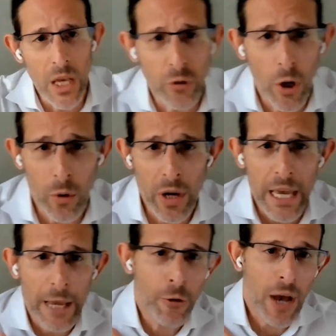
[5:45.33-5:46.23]
So
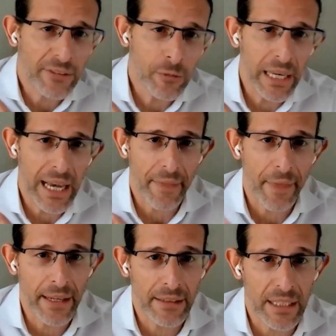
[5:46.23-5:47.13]
if you ask me, I
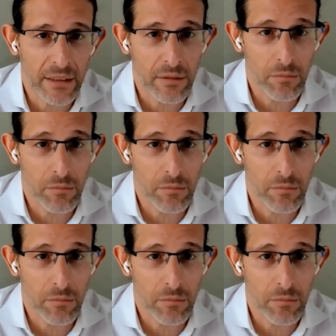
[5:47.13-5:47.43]
think that